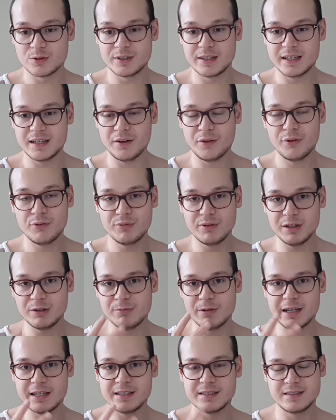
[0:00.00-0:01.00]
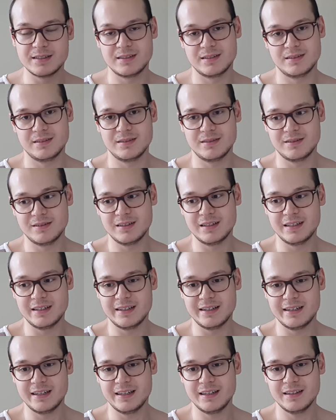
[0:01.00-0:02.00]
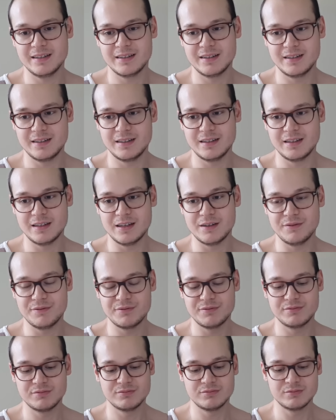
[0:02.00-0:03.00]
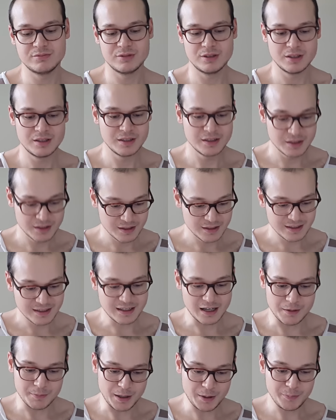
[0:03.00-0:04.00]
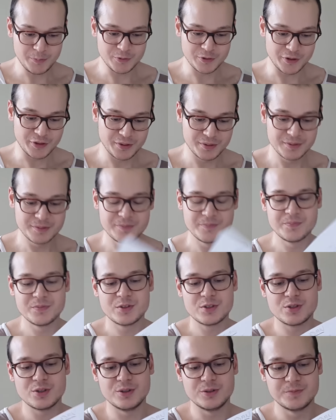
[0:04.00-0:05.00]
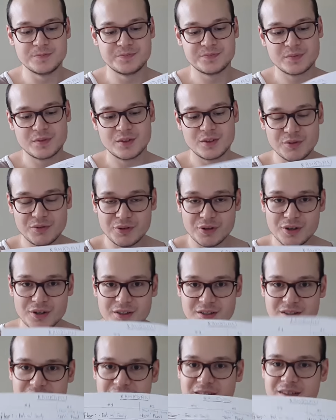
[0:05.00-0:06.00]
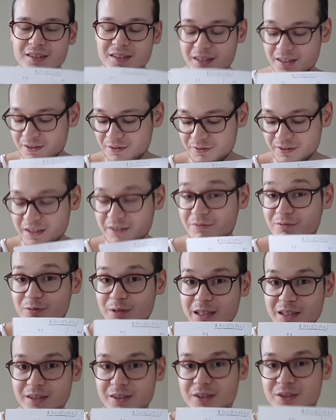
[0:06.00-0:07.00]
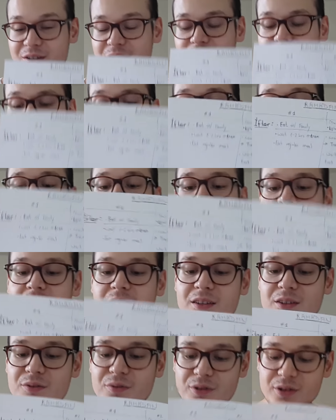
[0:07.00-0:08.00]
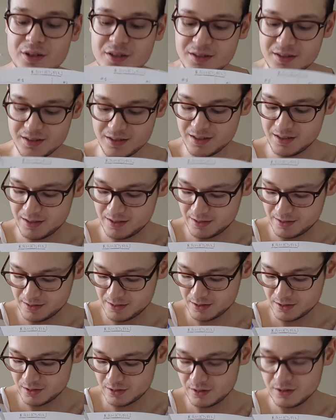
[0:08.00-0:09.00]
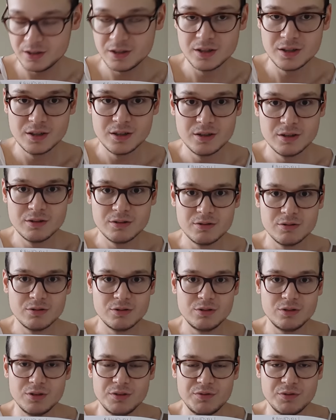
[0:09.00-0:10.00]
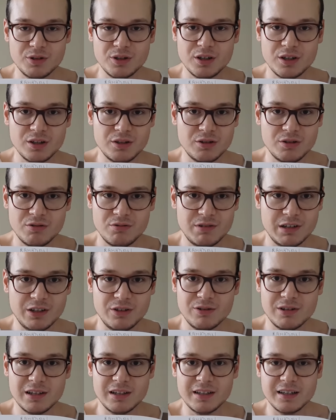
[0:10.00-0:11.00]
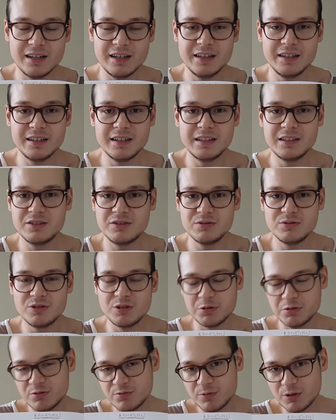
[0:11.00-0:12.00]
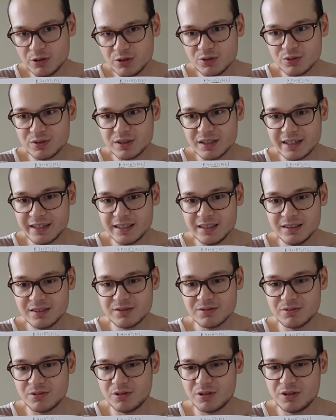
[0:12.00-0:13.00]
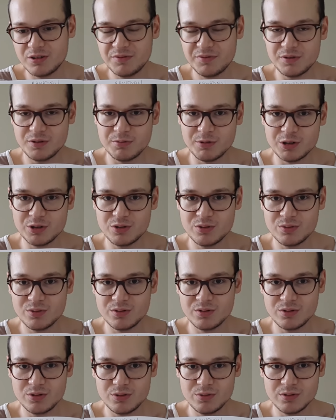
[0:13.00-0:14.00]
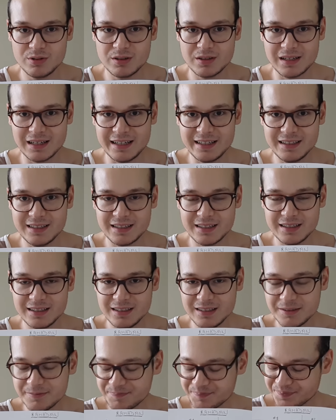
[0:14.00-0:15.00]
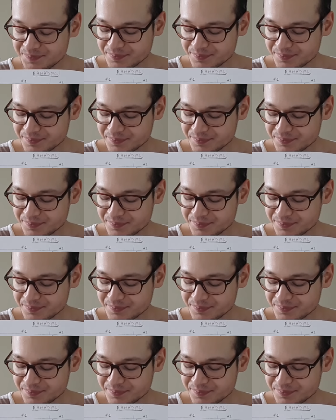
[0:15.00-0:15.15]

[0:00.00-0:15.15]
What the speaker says: So there are three ways that I have come up with. So the first, I've even written it down. The first is if you are a regular guy and you don't want to diet, or if you want to do a light diet,